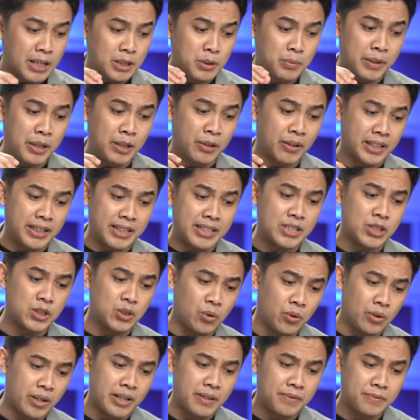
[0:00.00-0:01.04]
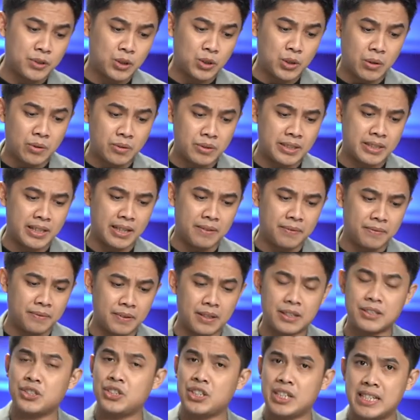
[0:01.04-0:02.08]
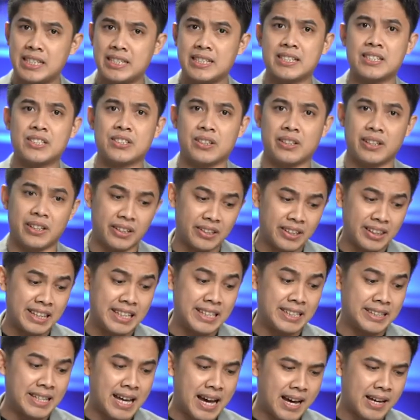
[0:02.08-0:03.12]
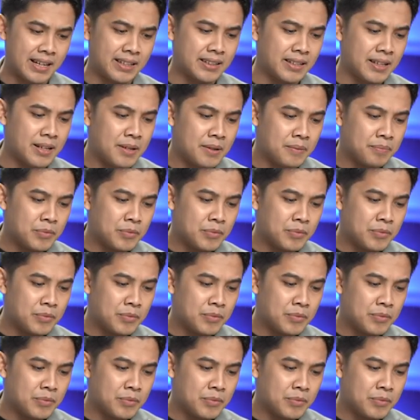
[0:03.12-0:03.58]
we look at the story of Joseph, Jesus' earthly dad,